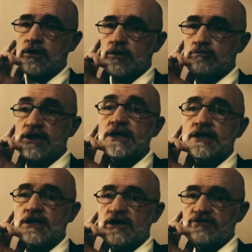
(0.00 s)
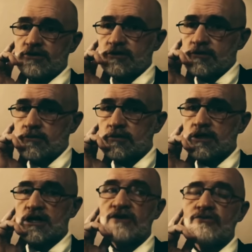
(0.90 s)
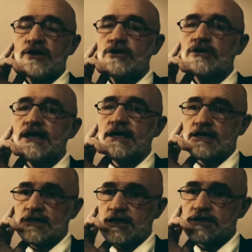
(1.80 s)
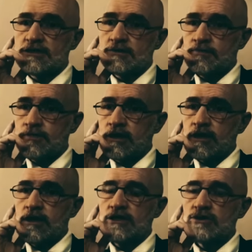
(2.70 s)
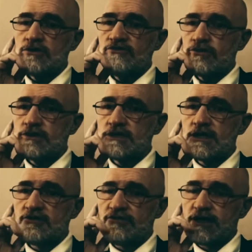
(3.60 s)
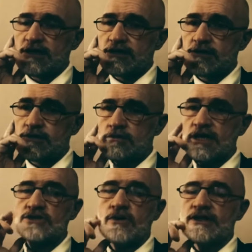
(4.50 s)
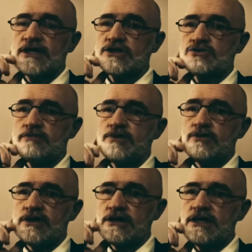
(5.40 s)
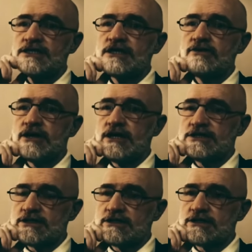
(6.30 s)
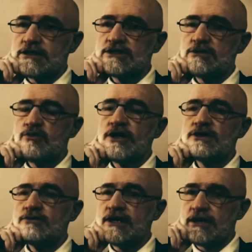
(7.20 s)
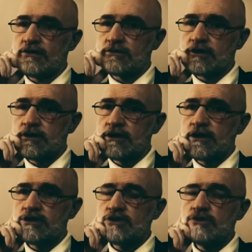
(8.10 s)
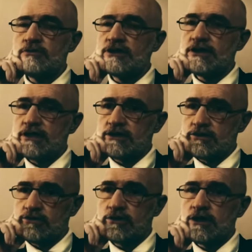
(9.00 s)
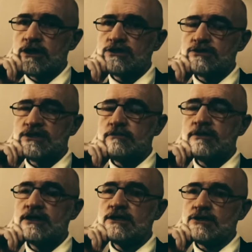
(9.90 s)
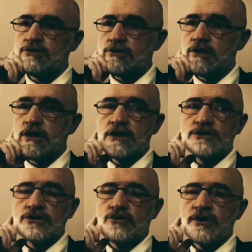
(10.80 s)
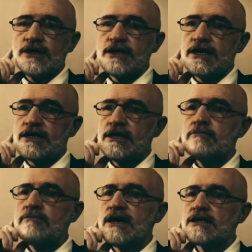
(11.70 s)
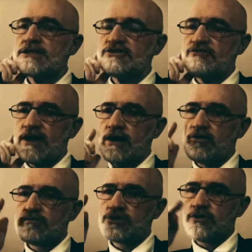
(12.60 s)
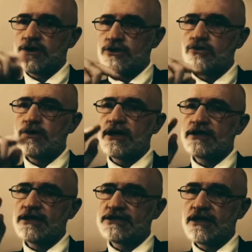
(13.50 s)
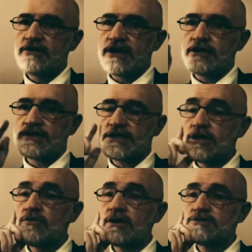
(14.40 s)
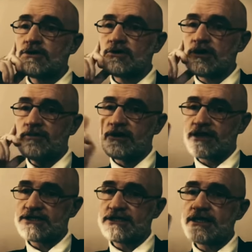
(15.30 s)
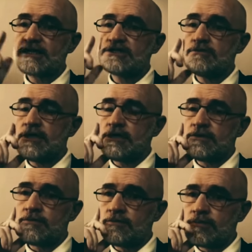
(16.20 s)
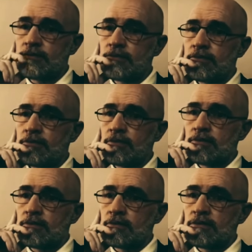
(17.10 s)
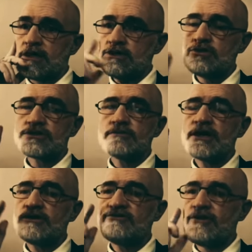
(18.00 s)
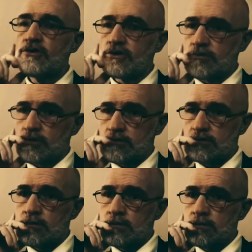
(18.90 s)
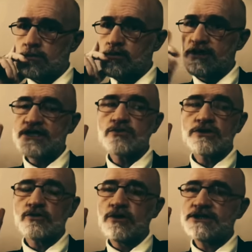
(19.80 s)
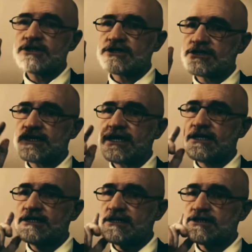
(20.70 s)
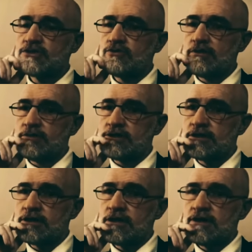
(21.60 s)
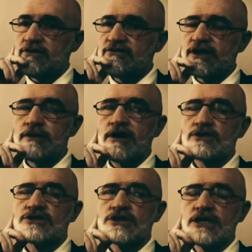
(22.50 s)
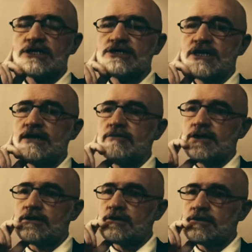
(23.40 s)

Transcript: being covered, covering your nakedness, is only for the dignified. That's why they strip you in interrogations, to break you down, to humiliate you, to demean you, to create an imbalance of power between you and the interrogators. I know what I'm talking about because they did it to me. They do it to make you vulnerable. Well, that's what the Western society does to women. Forget about slut shaming.